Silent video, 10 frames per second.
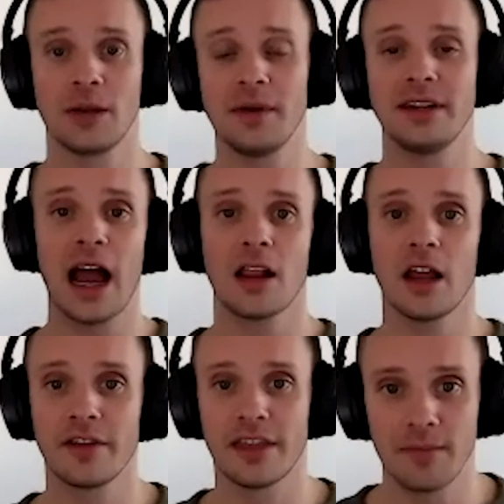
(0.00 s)
So let me
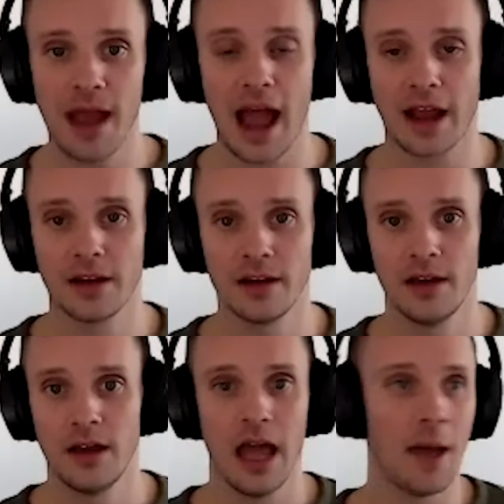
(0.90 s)
dial everything back.
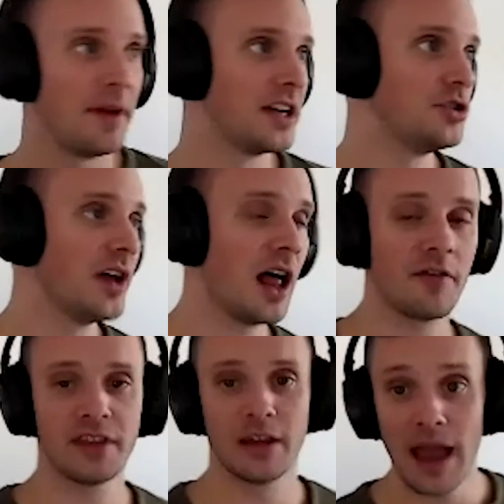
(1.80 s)
And because mm-hmm. you
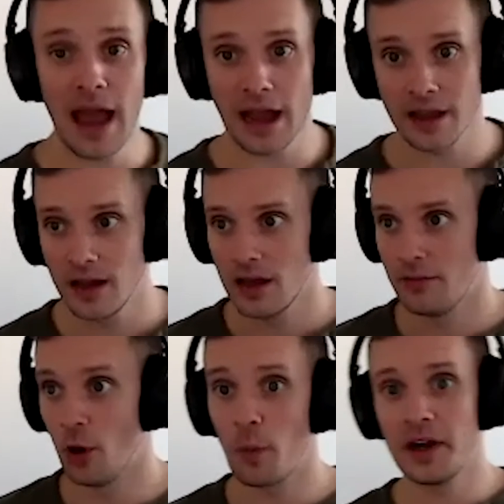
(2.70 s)
dial everything back,
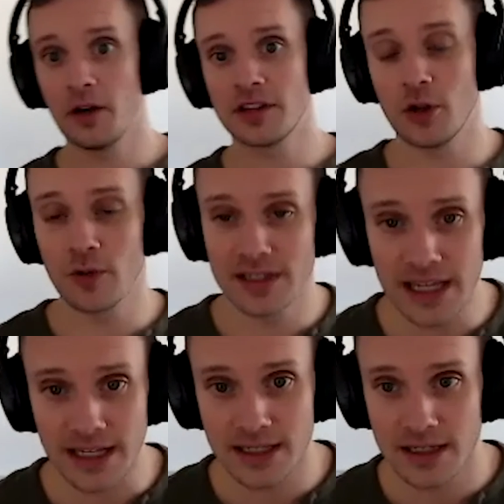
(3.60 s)
nobody knows that you
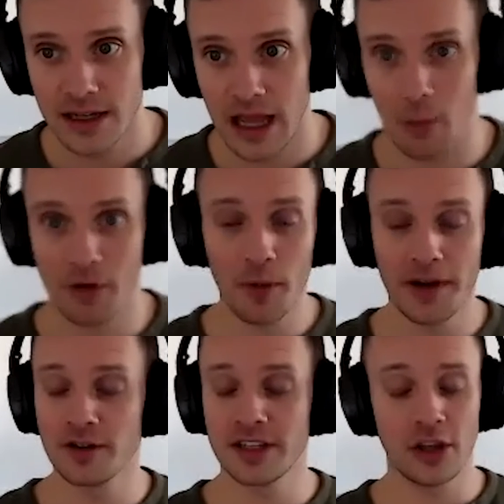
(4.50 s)
exist. And when
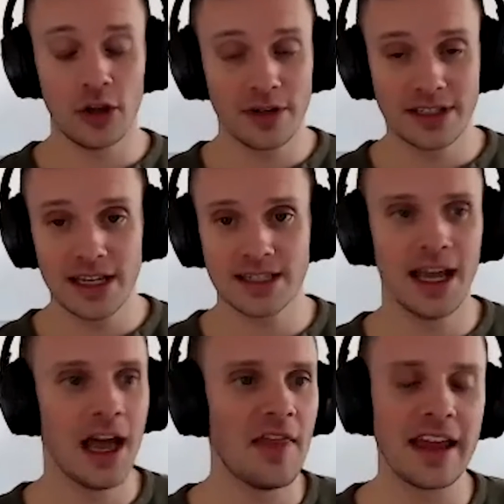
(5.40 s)
nobody mm-hmm. knows that you exist,
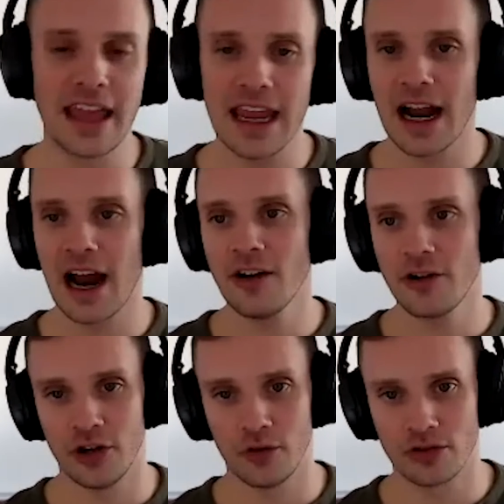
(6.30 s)
they can't
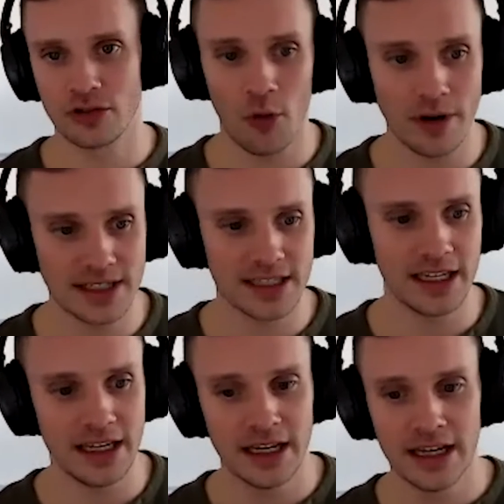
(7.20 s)
hire you. So it's
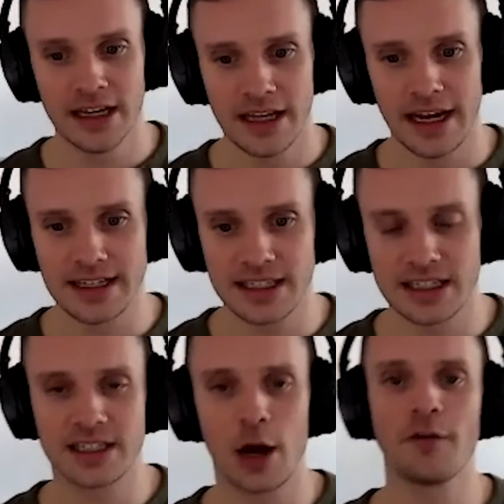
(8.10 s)
the it's
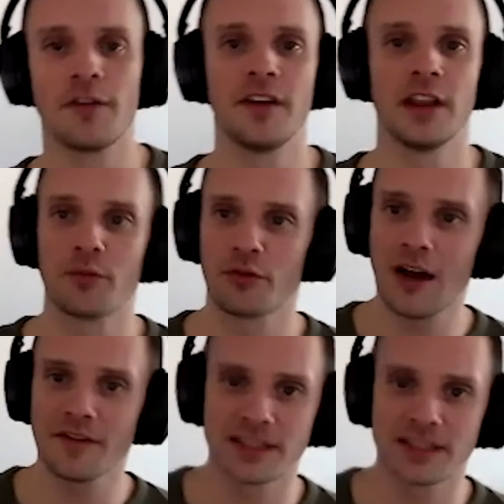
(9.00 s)
the self fulfilling
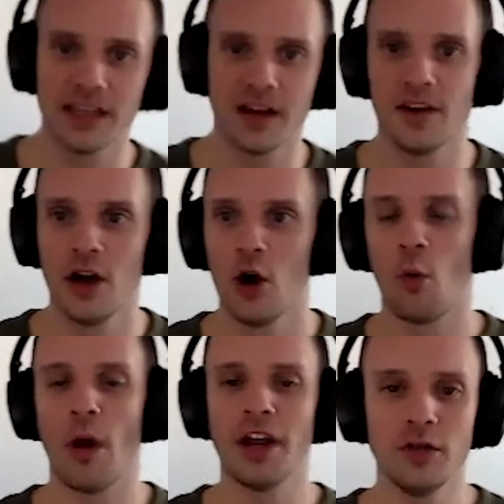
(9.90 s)
prophecy of
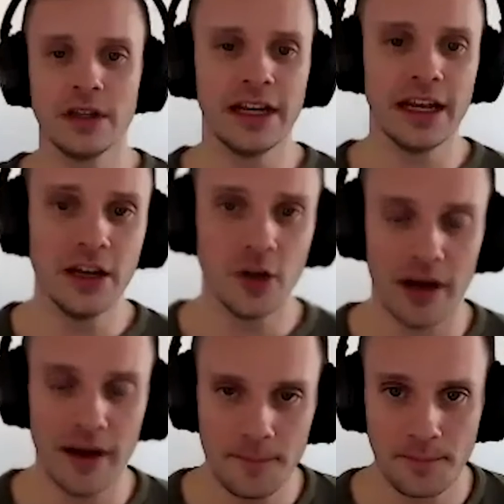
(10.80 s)
when you lead
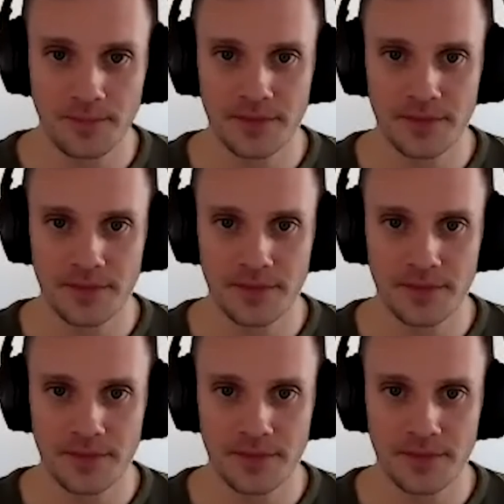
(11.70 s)
into it,